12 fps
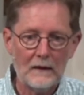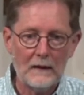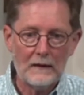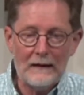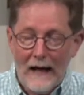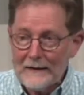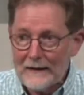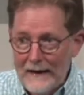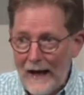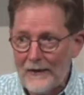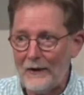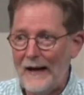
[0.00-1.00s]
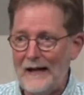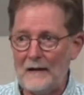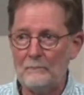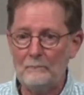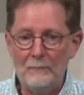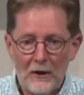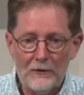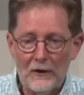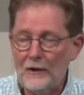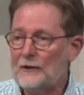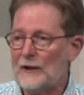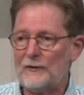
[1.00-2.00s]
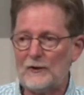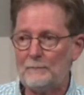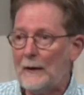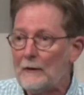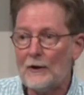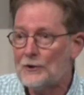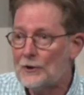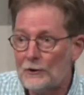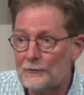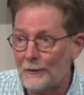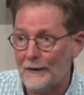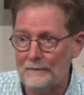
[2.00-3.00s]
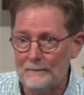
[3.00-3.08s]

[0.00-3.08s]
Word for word: got together and had billions of spirit children.